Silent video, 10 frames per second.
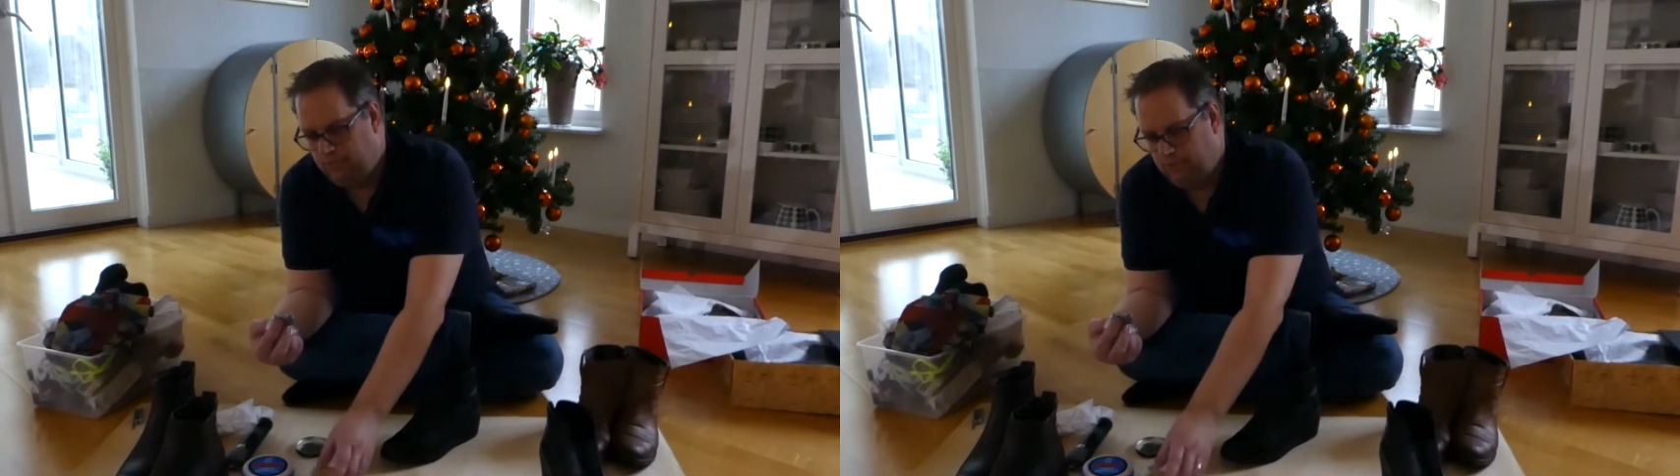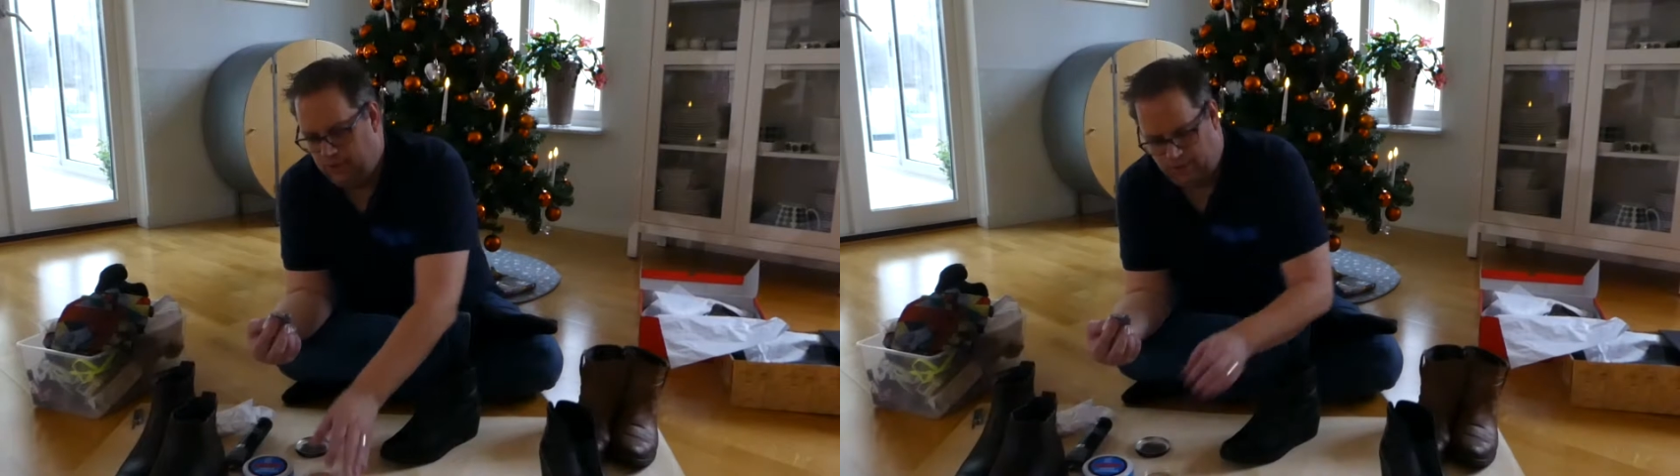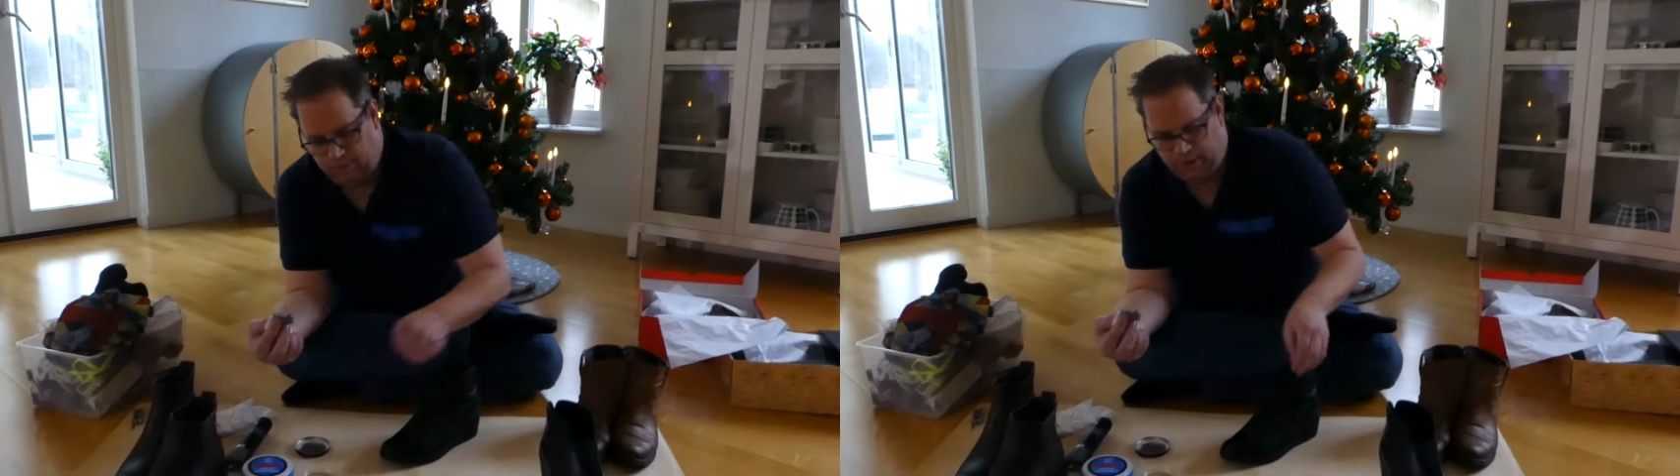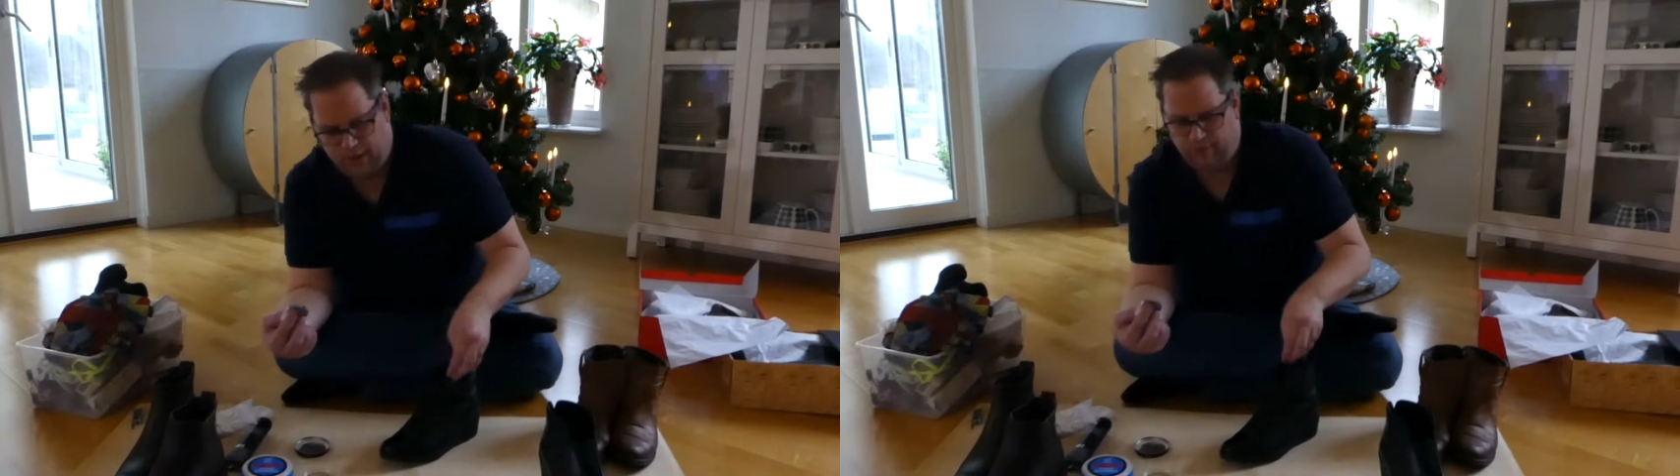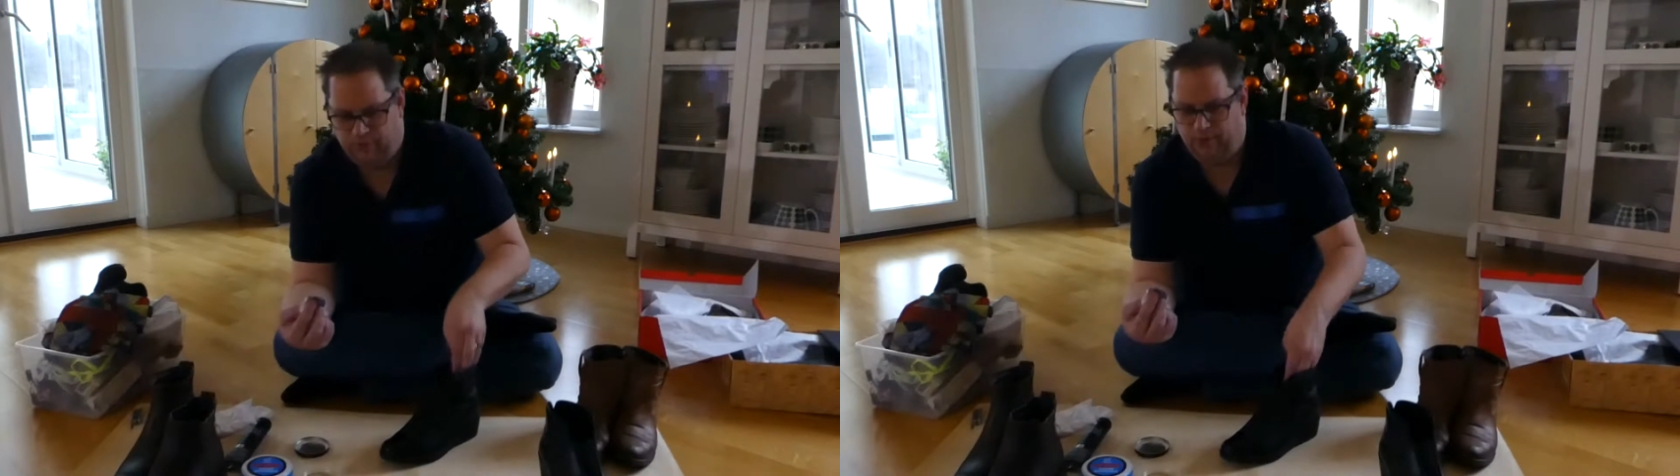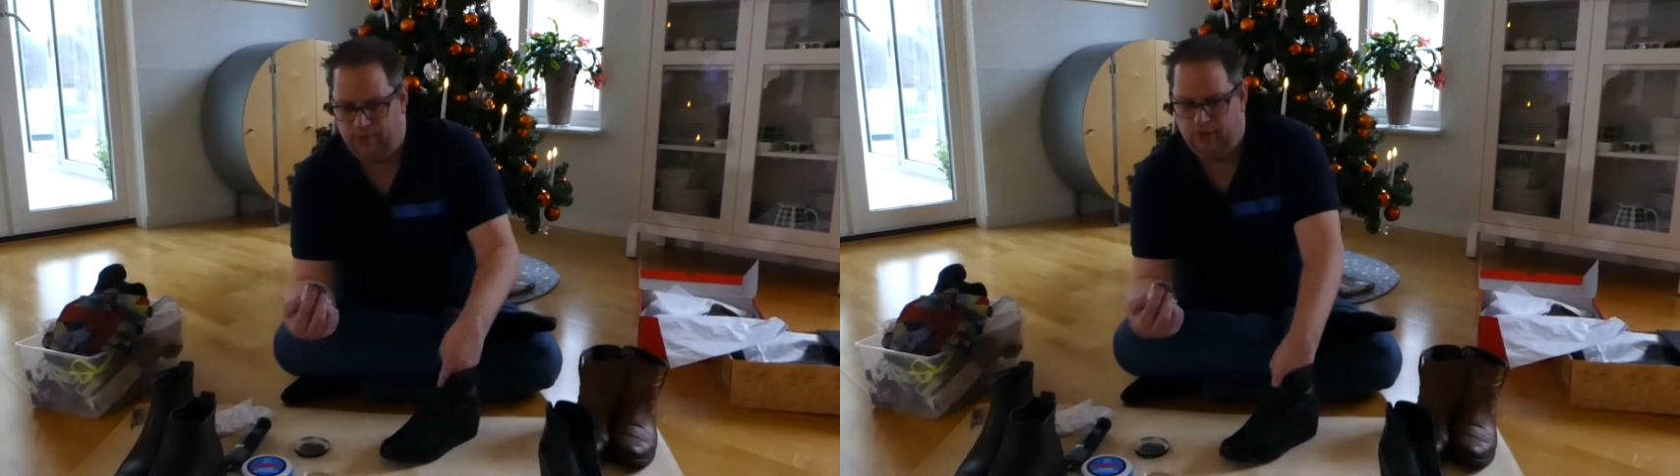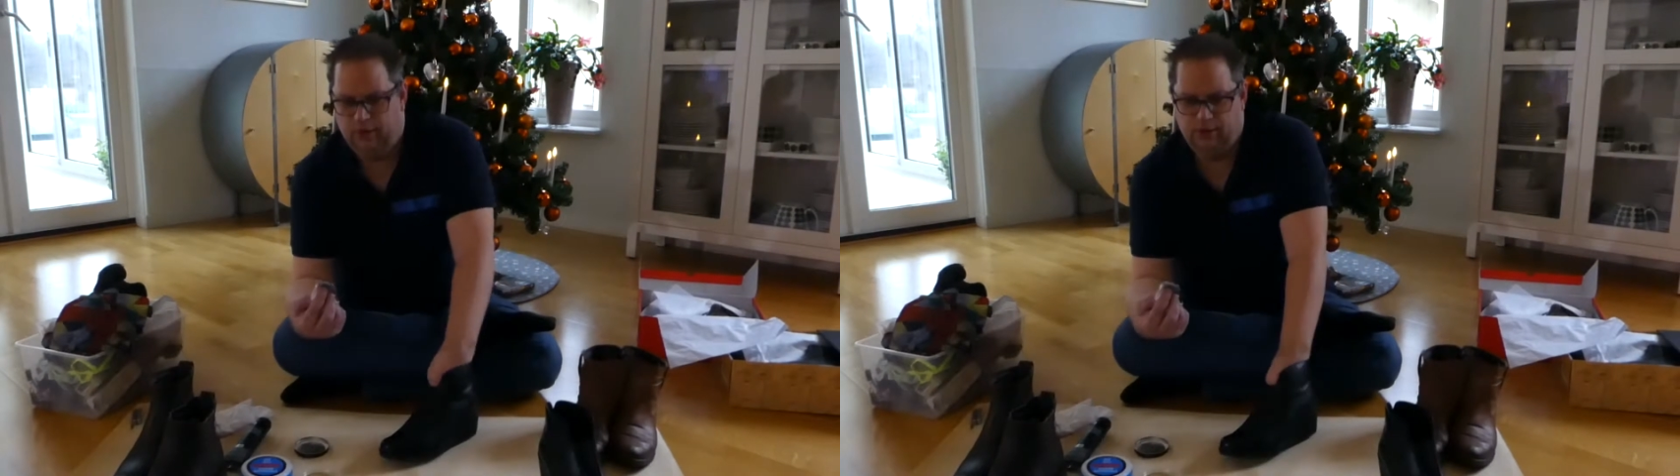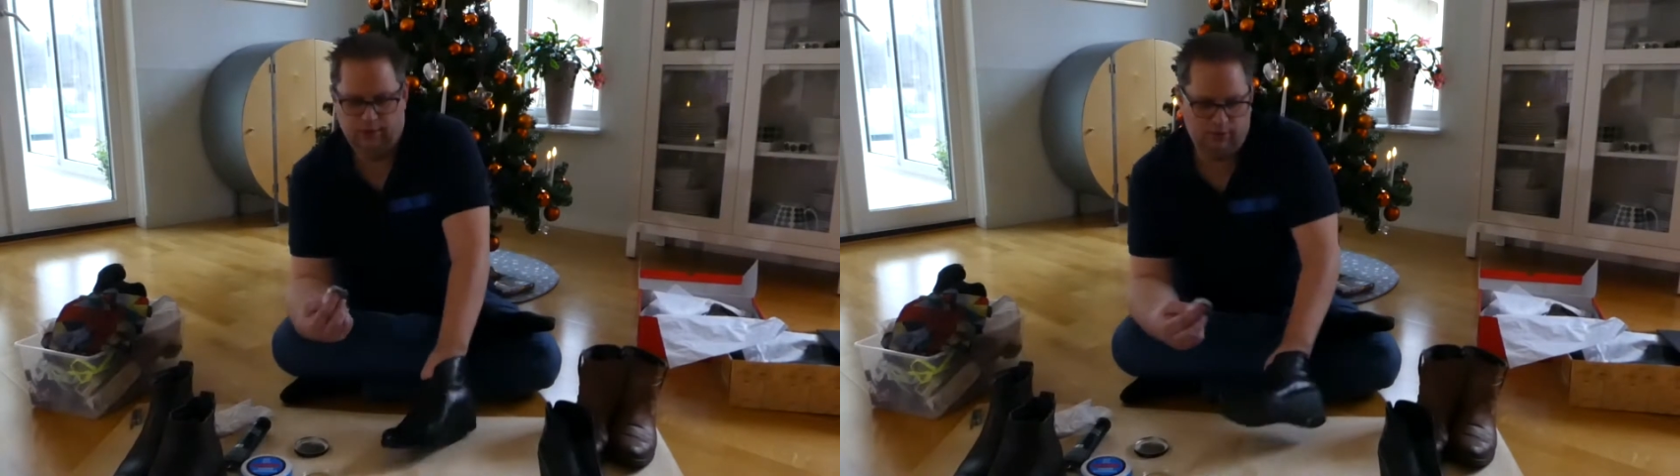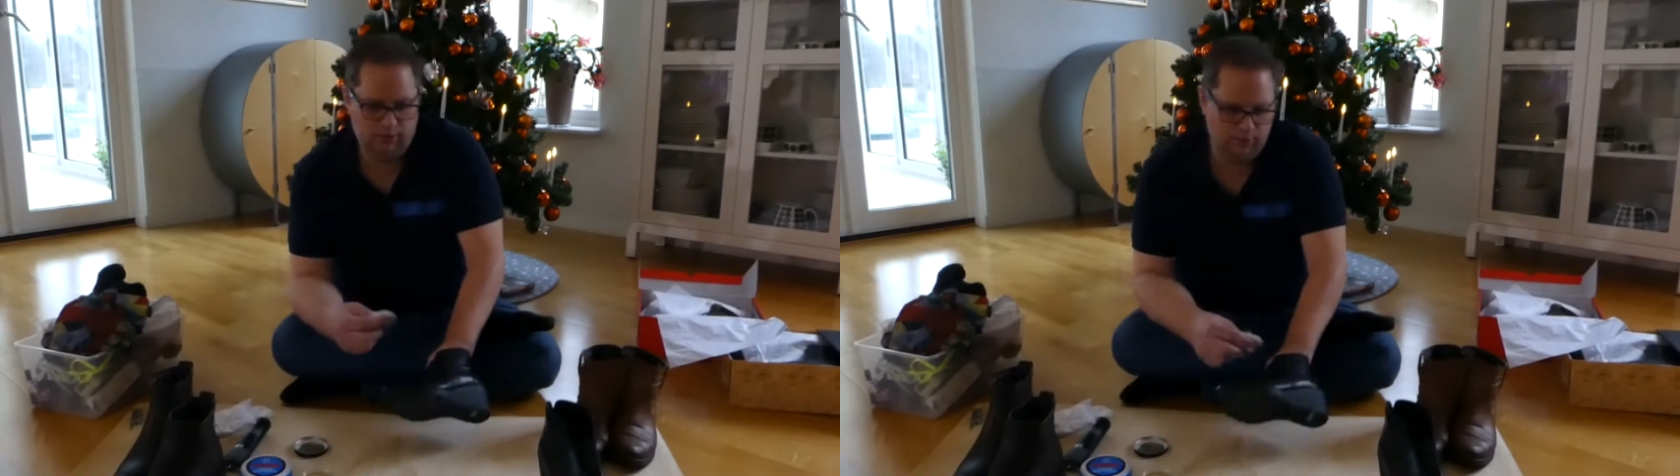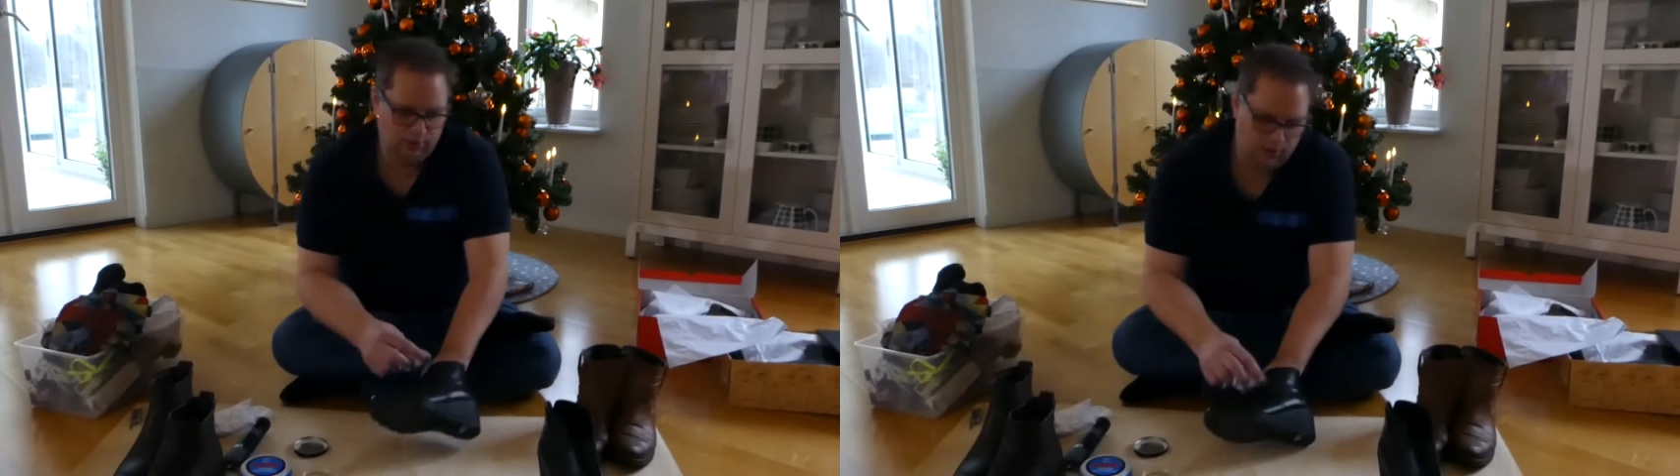need to be careful
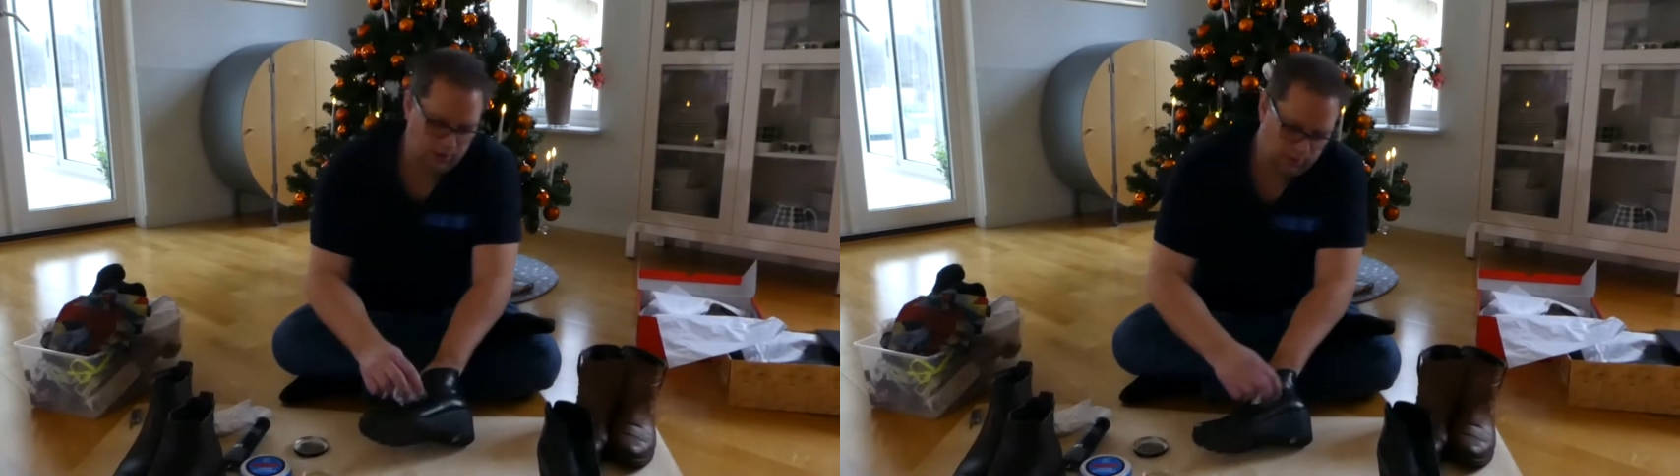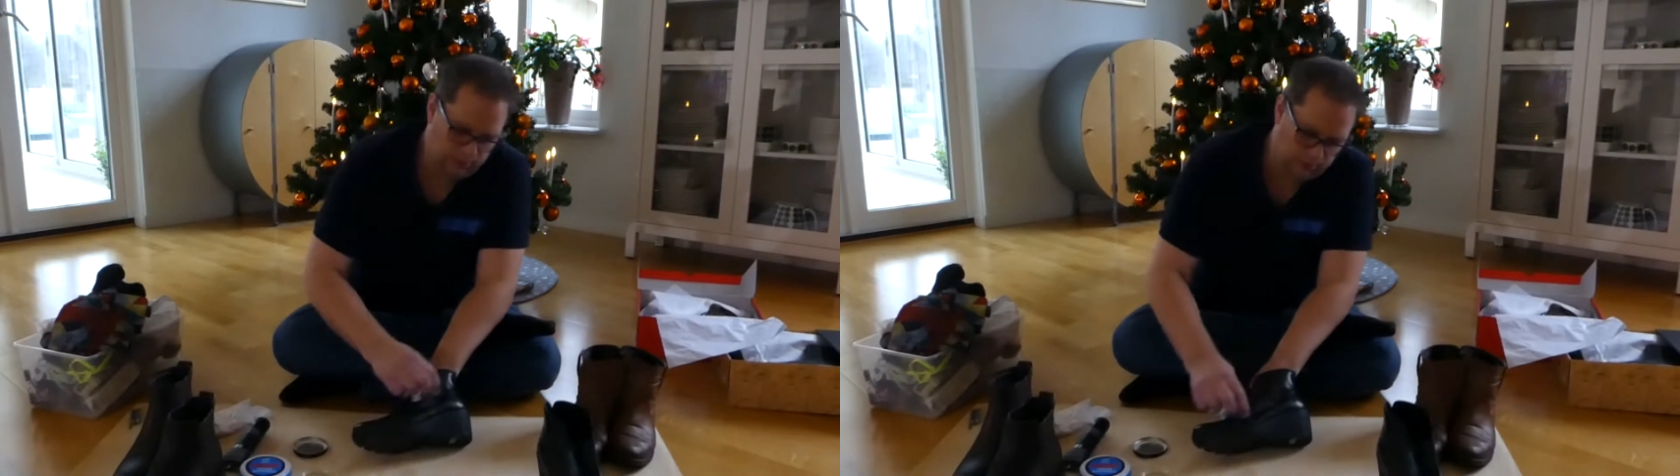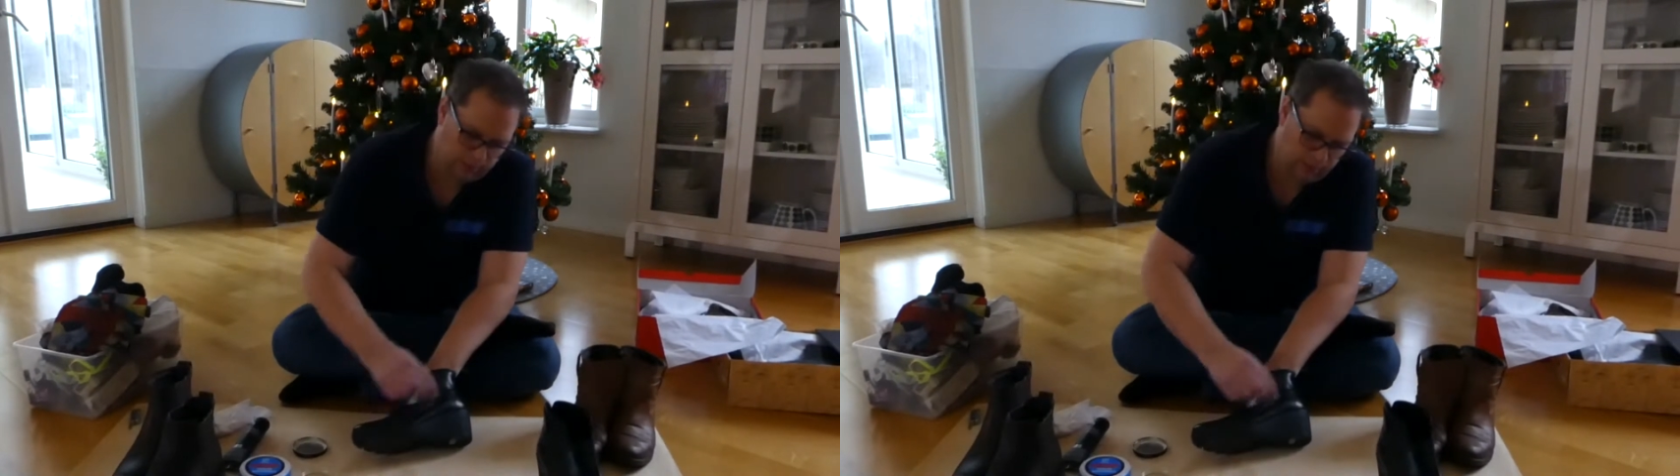what